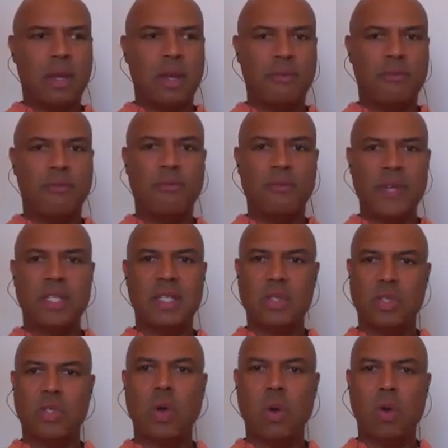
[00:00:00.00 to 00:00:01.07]
a fit
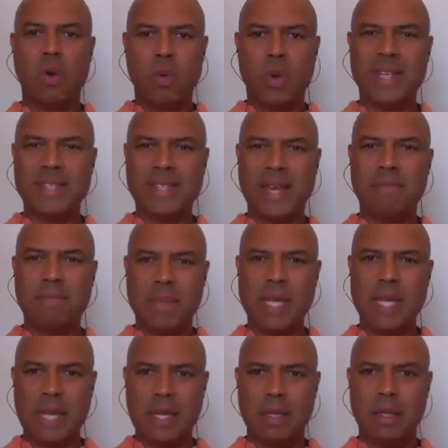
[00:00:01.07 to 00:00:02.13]
soul. What does that
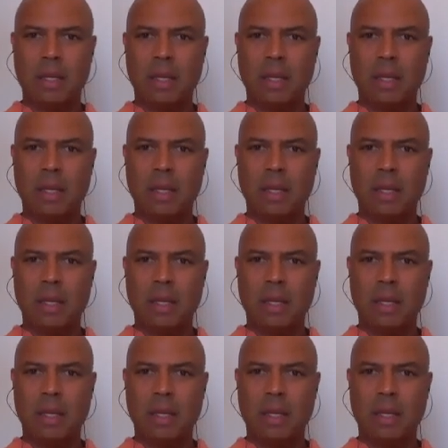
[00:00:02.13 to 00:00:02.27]
mean?